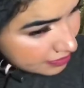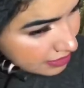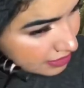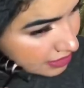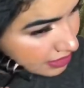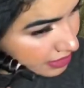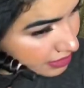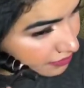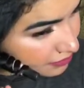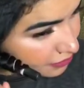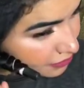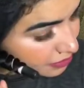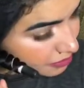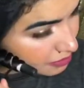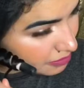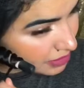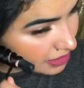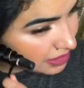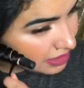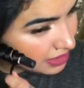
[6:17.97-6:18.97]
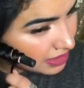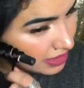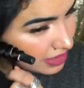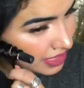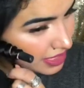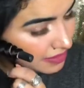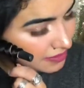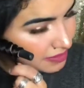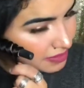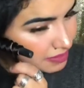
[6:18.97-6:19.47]
And for me, I
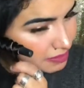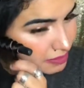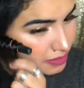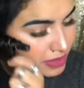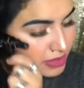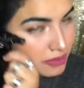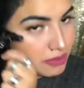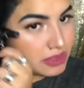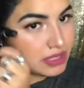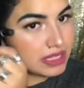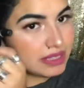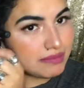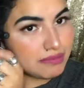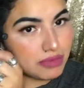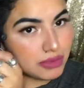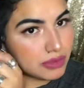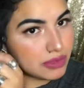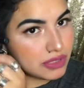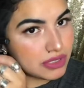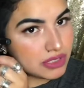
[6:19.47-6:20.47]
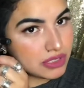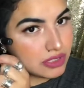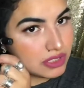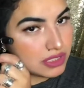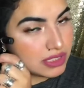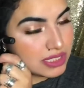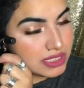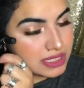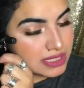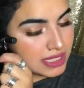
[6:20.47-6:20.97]
haven't been really bored during
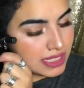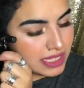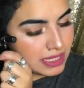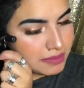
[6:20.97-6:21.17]
this time,